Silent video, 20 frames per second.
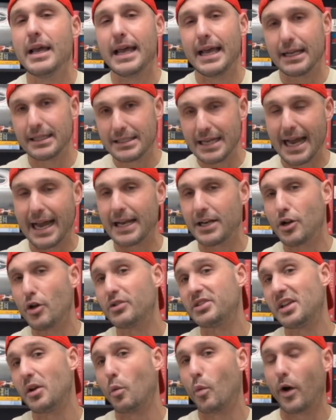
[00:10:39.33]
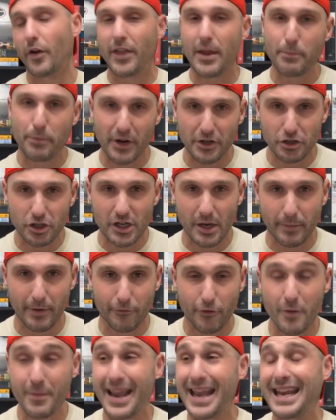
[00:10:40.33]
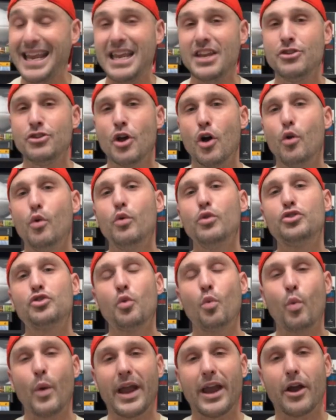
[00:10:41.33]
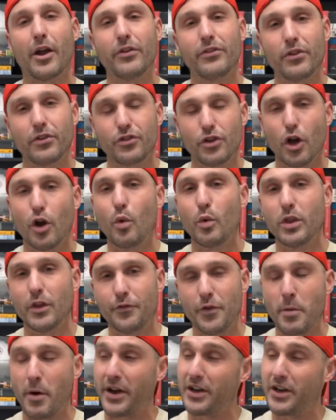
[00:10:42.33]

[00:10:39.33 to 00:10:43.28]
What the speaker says: at diagnosing where that pressure is coming from, and he knows where to go with the football.